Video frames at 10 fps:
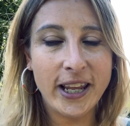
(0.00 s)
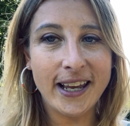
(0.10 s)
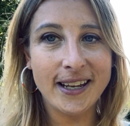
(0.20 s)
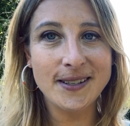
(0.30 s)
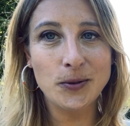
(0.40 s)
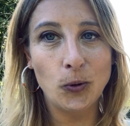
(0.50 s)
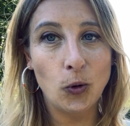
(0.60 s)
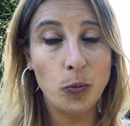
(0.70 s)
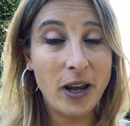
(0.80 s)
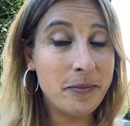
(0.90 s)
years
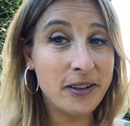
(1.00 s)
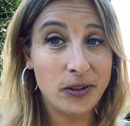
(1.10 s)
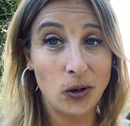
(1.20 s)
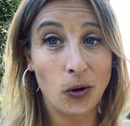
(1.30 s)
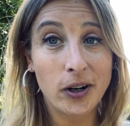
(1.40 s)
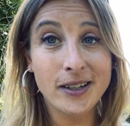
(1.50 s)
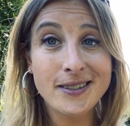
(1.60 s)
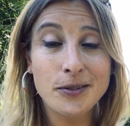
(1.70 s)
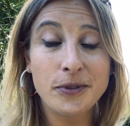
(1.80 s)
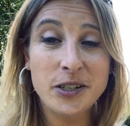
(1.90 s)
or maybe even longer
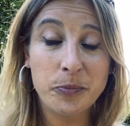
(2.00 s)
to reach